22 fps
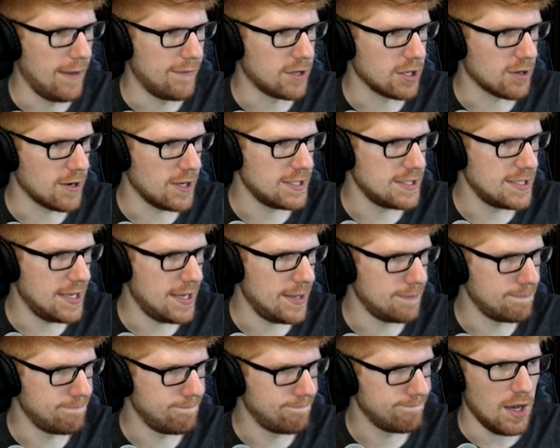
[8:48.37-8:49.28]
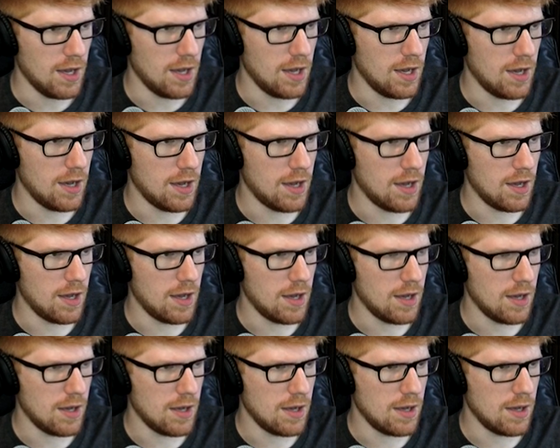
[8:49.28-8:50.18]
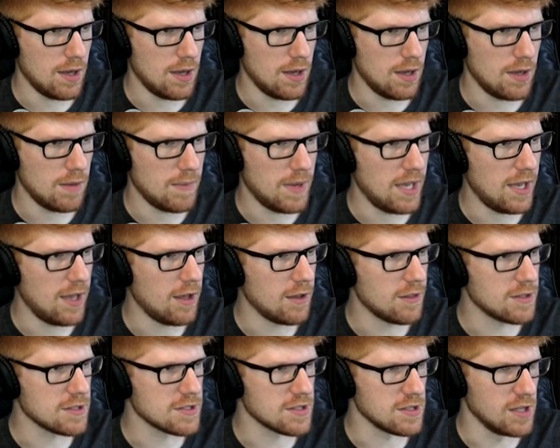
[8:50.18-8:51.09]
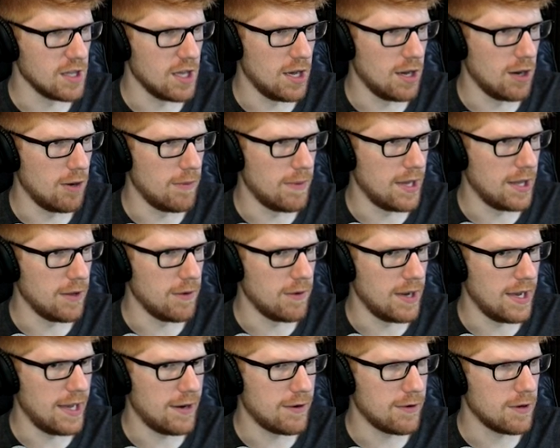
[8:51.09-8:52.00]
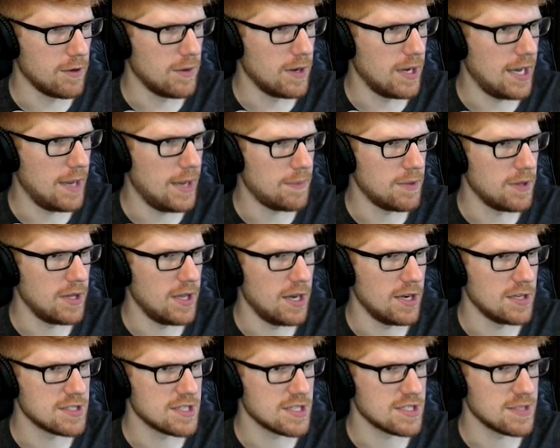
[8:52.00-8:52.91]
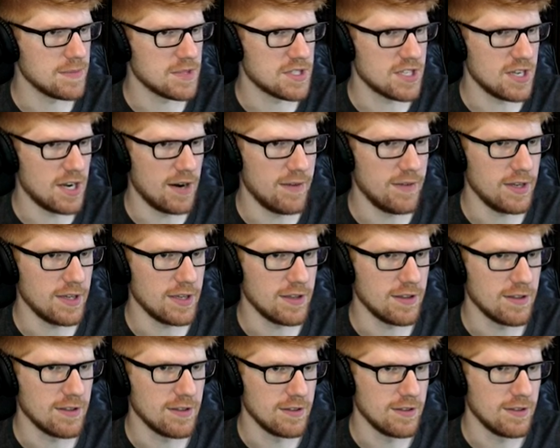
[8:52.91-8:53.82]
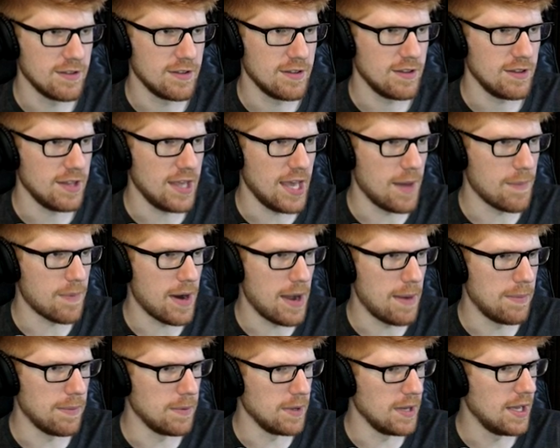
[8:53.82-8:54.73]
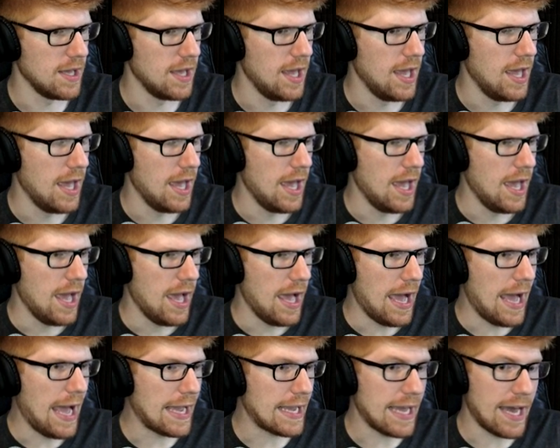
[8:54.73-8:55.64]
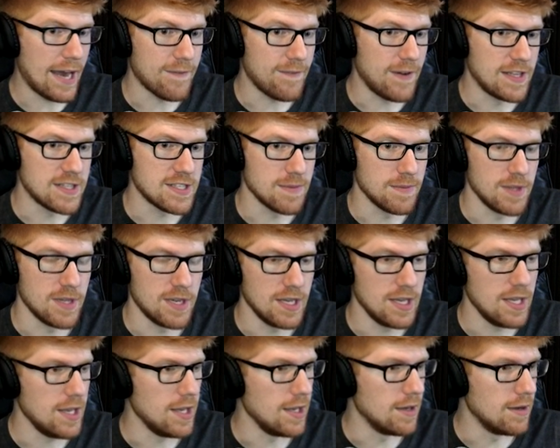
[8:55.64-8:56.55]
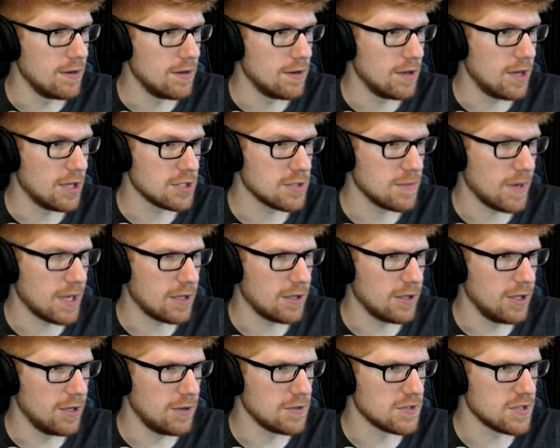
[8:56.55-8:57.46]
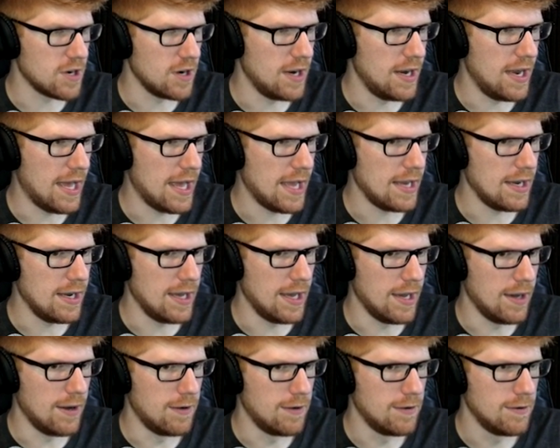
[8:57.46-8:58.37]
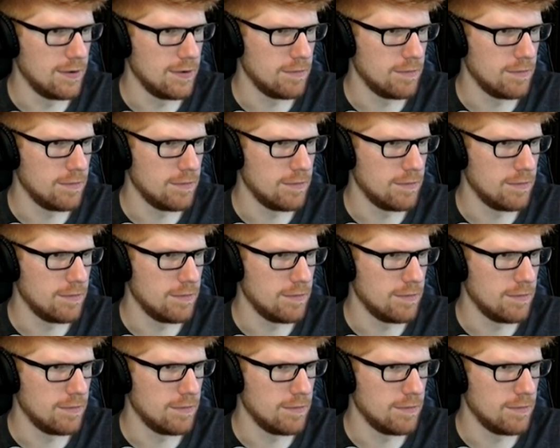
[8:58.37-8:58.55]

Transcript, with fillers: Having a great time. Uh, my health is low, by the way. I don't know what happened there. Is it because I'm starving? Yeah, probably. I gotta find something to eat. Also, my clothes are at 9 now.